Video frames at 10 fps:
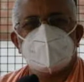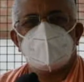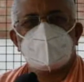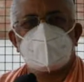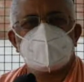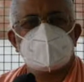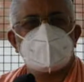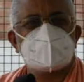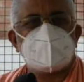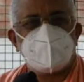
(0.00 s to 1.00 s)
because it
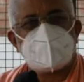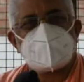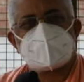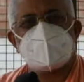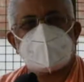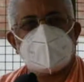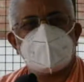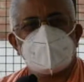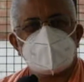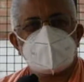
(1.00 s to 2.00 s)
was affectionate
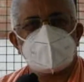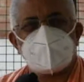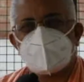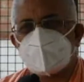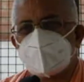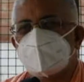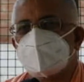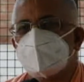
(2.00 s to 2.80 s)
arrows thrown.